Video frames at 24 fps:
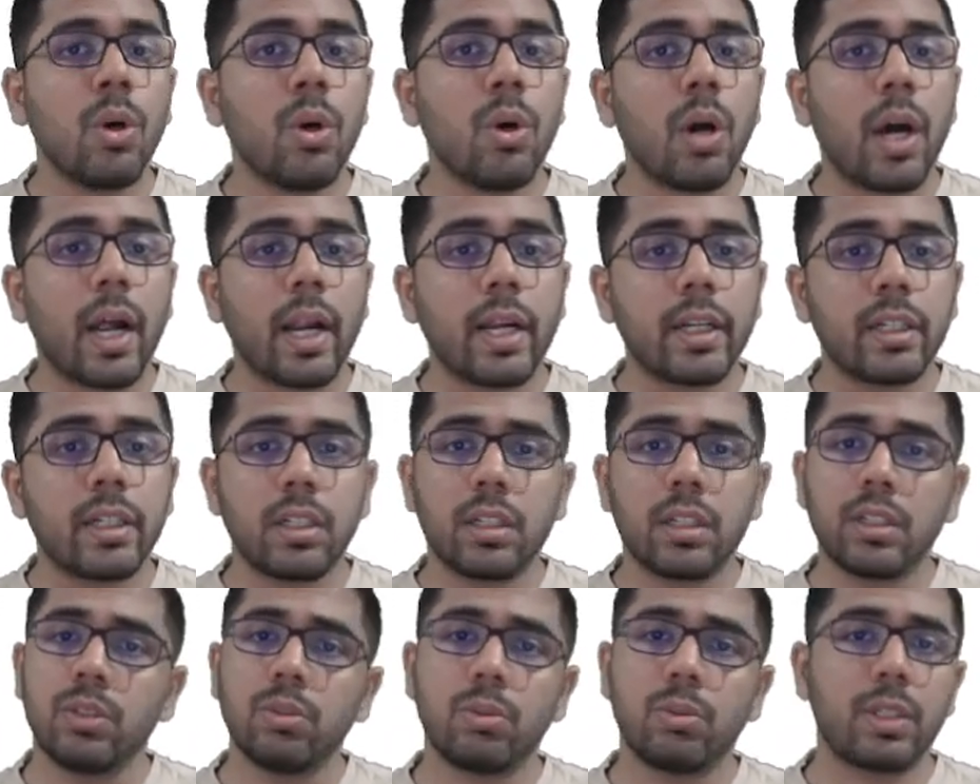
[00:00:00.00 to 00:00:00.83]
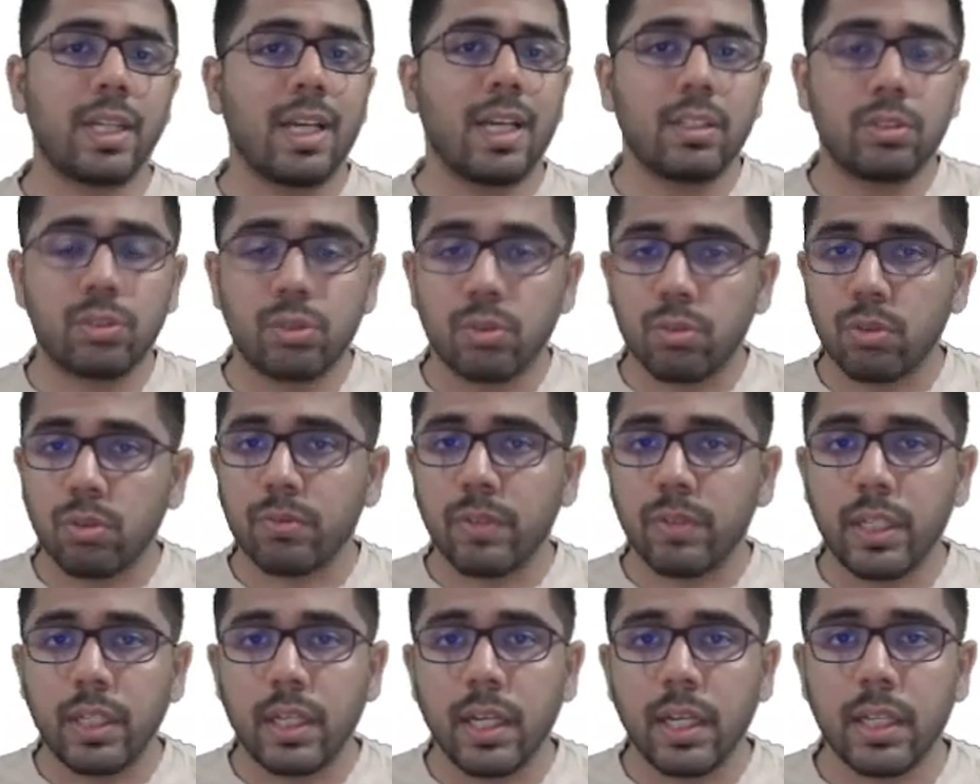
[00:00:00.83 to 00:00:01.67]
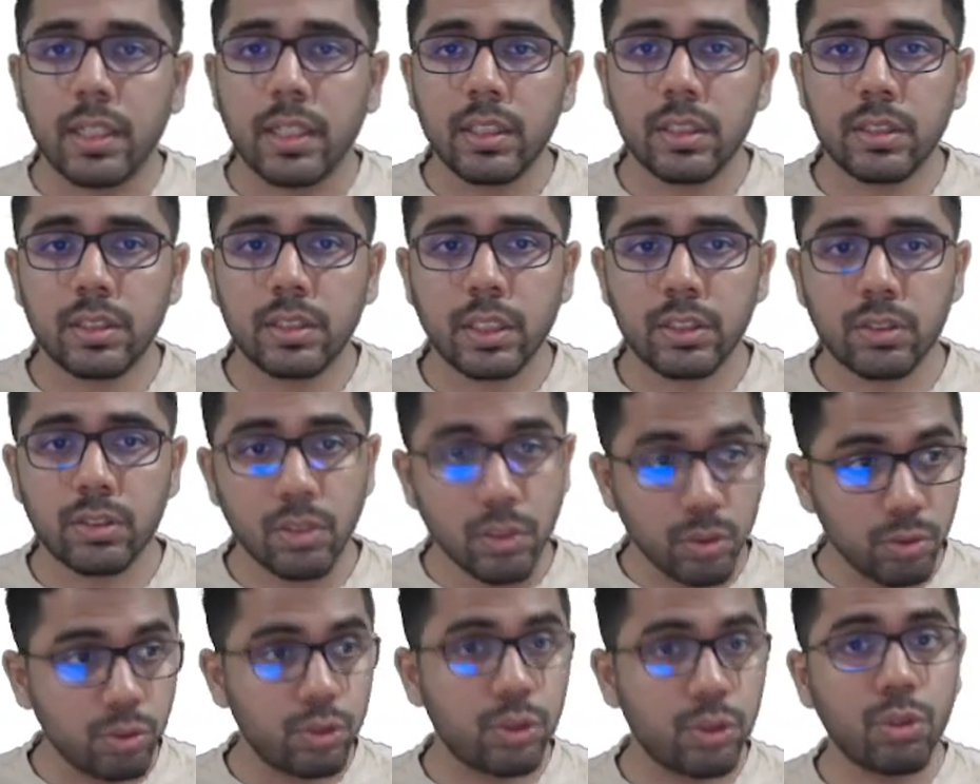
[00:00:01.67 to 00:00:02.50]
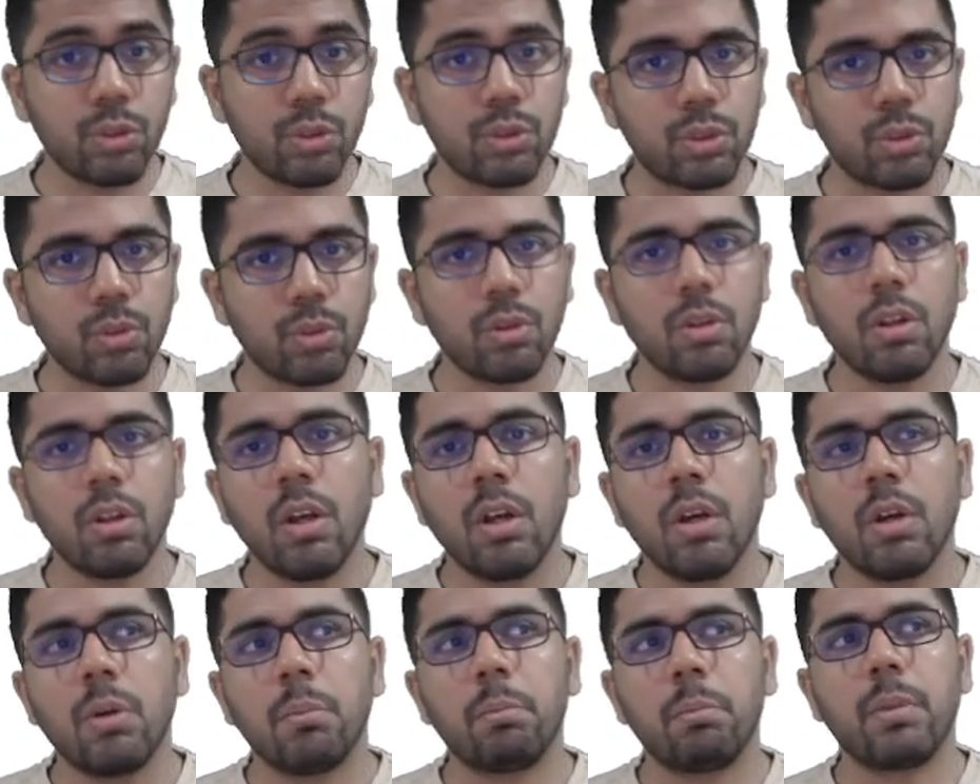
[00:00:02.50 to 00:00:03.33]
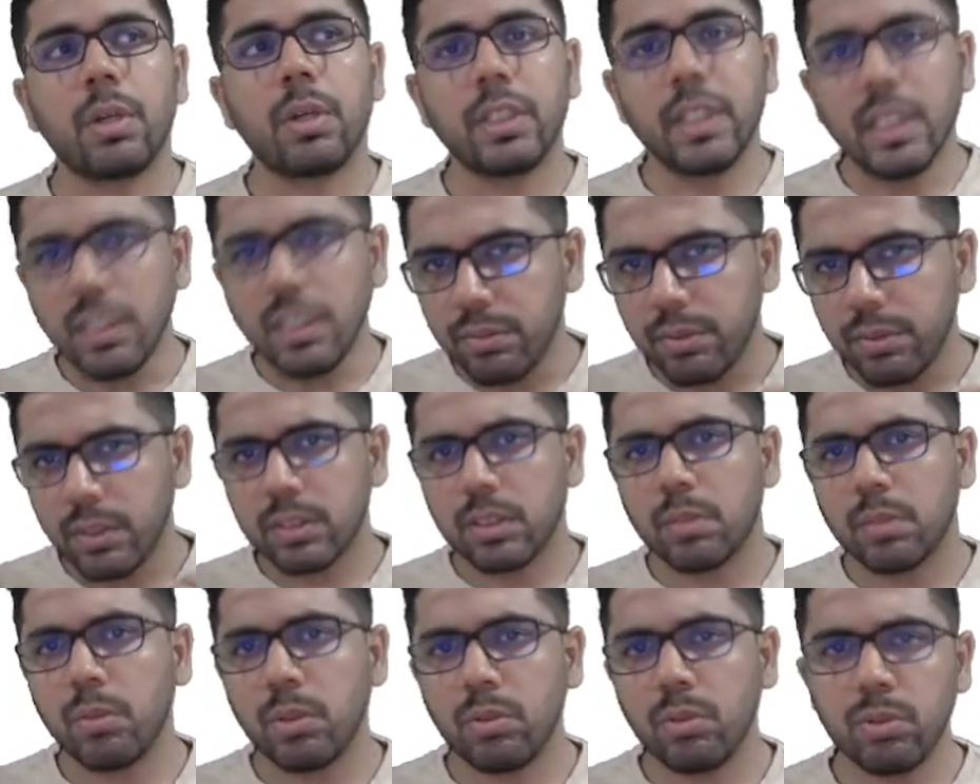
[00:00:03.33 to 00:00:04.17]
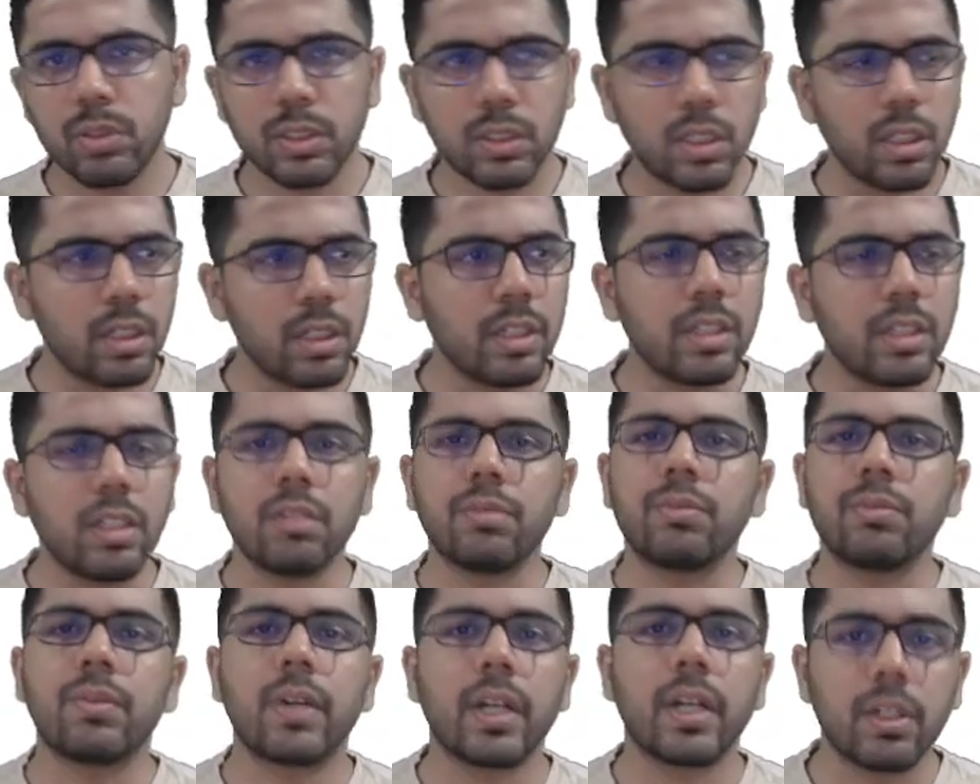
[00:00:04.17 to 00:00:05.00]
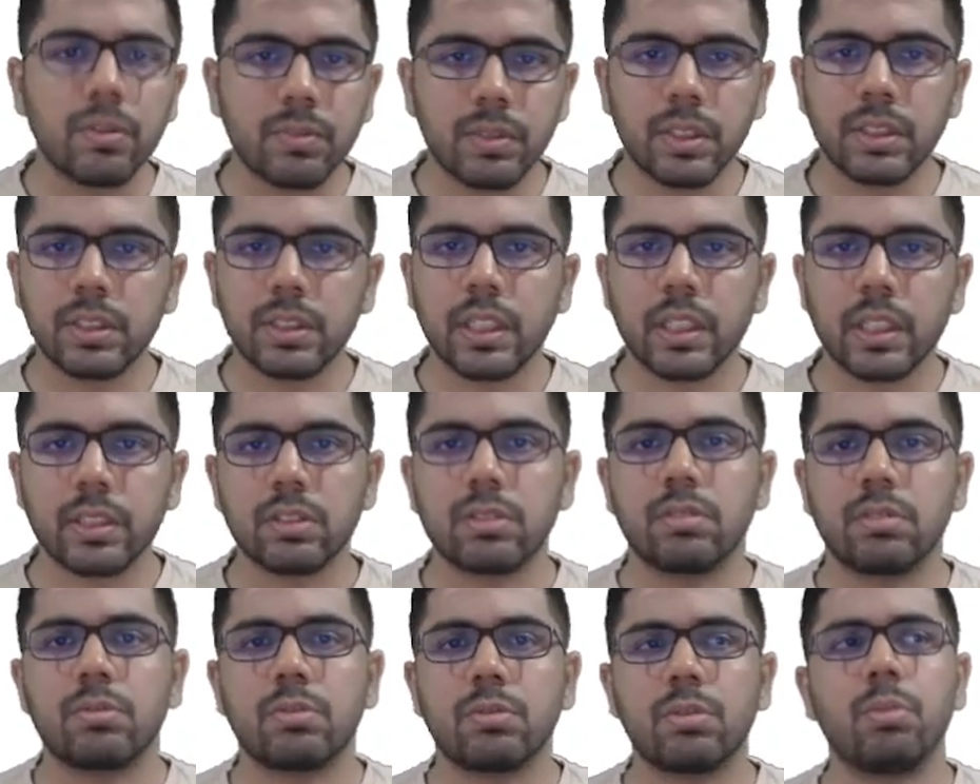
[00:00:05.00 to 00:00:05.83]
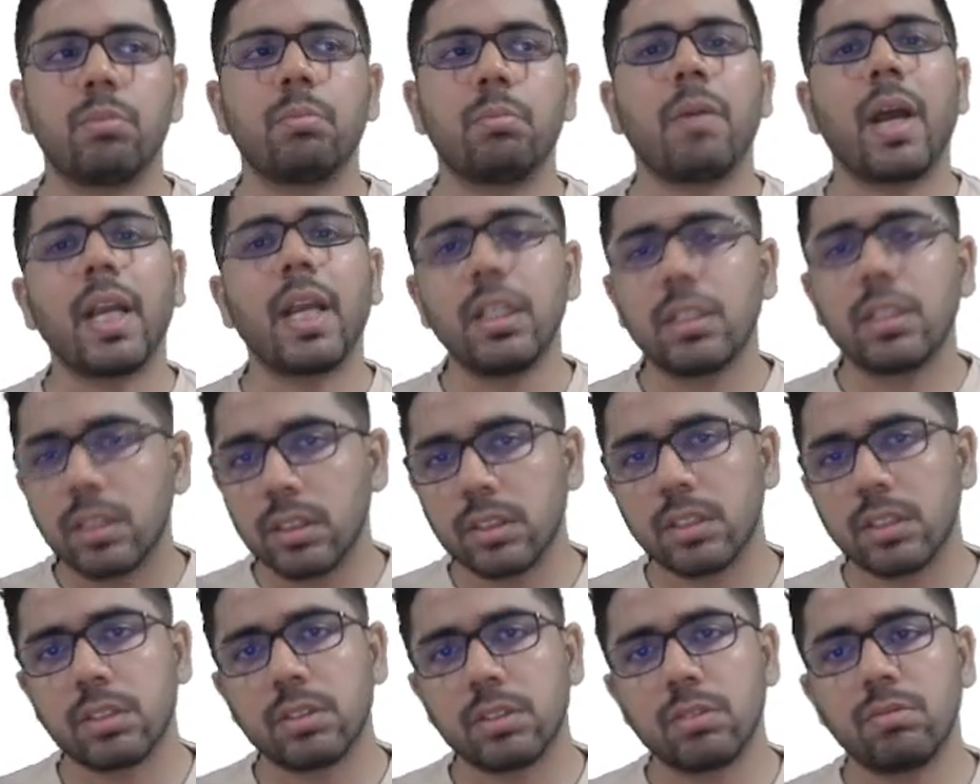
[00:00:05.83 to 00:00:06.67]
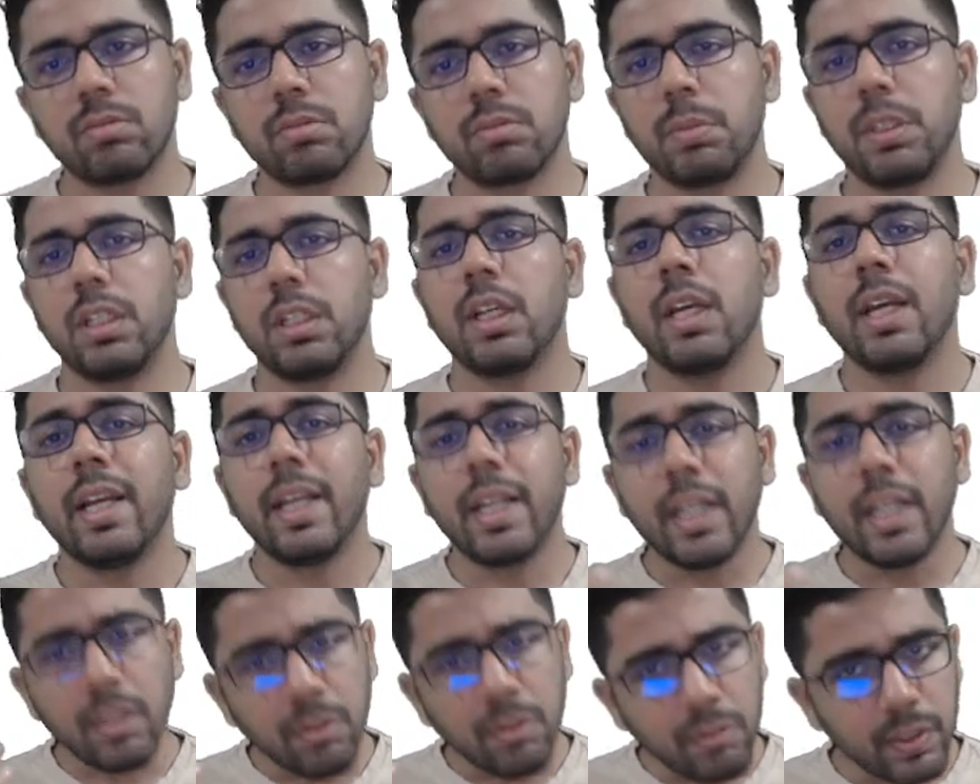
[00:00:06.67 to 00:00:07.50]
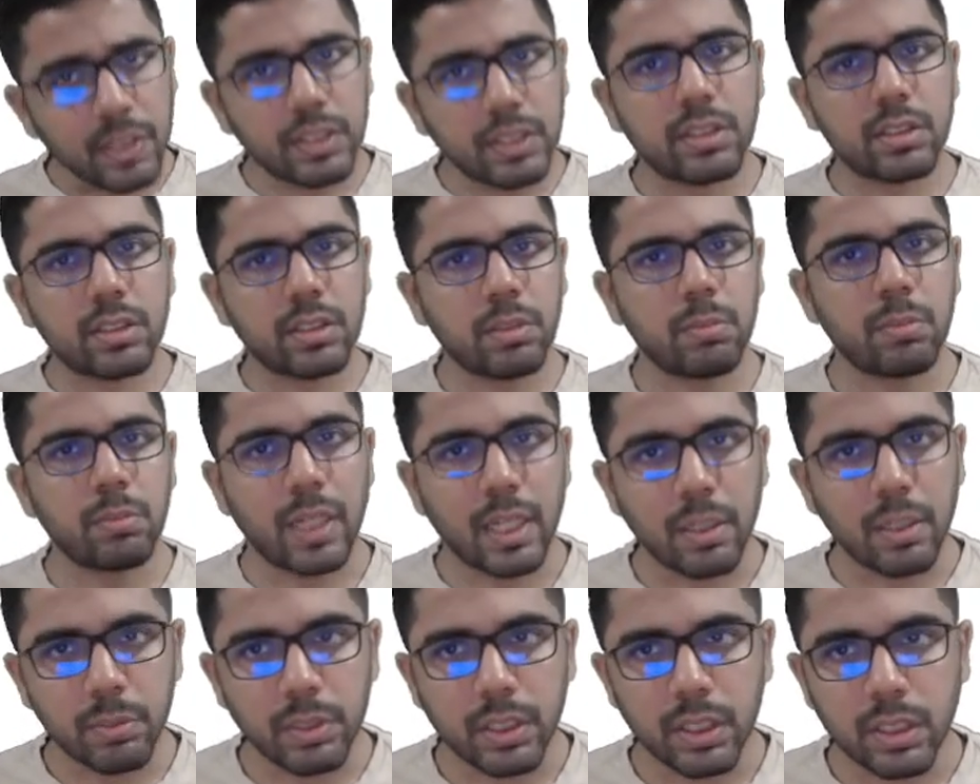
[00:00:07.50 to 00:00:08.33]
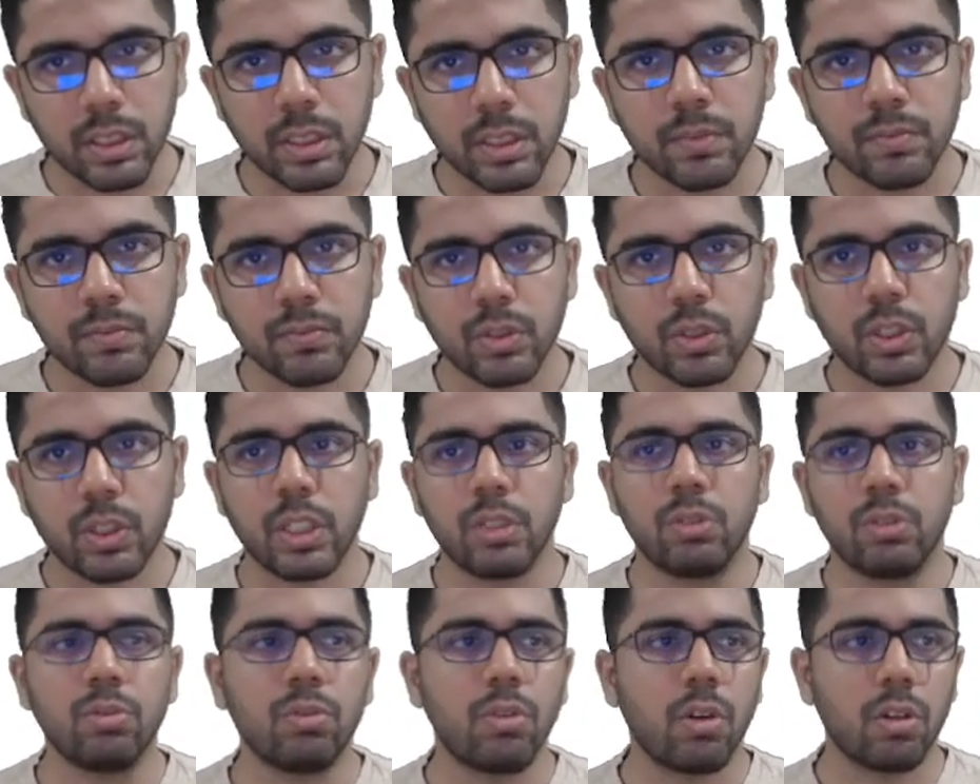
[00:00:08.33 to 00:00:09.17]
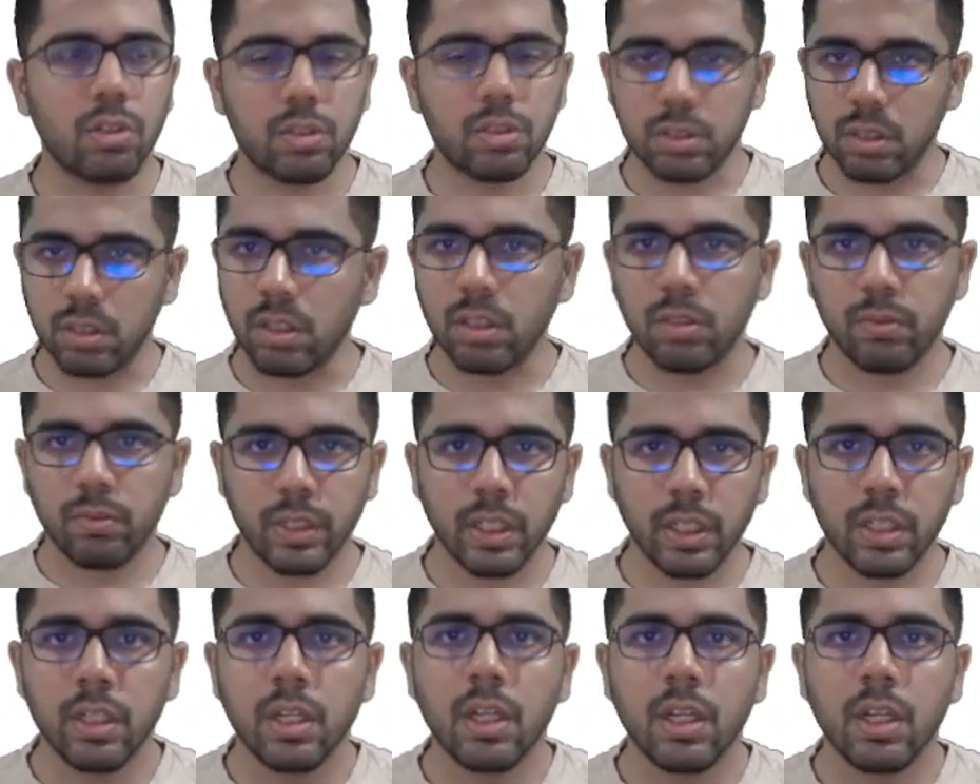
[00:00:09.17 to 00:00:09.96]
and you can score very high in the section, you should score. But then if you're someone who is a little afraid of this section, so my suggestion would be invest some time in it. Okay, do not run away